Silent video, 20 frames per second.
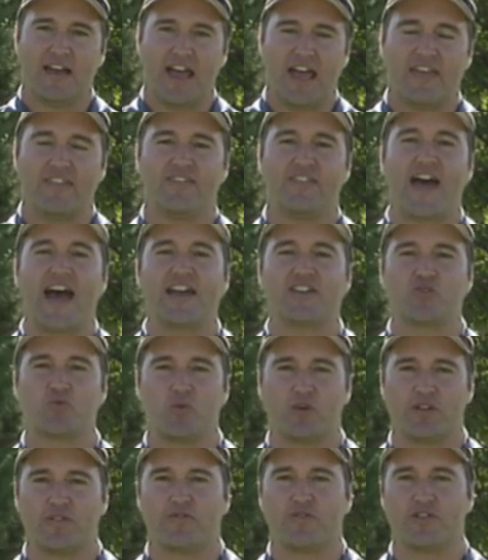And that's
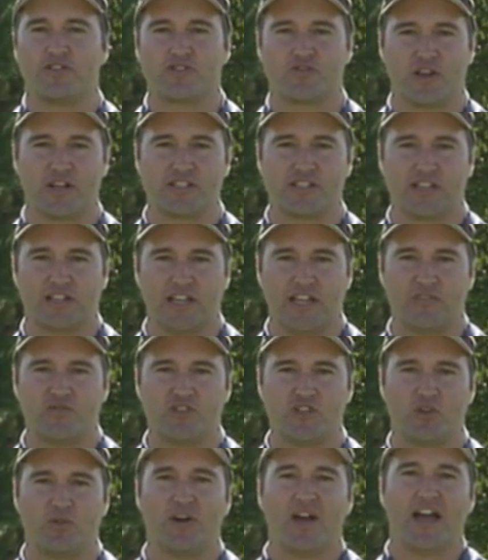where the frustration leaves
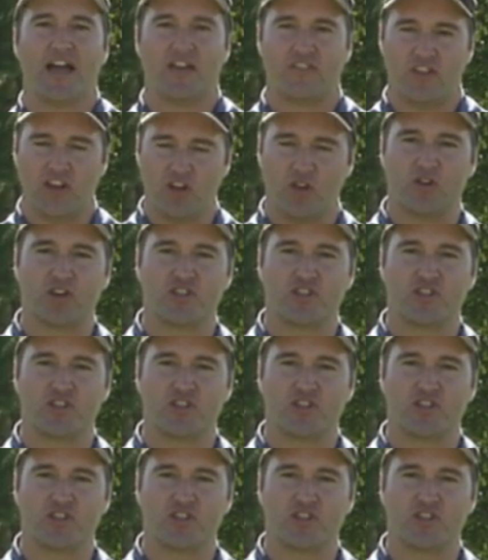you, and then you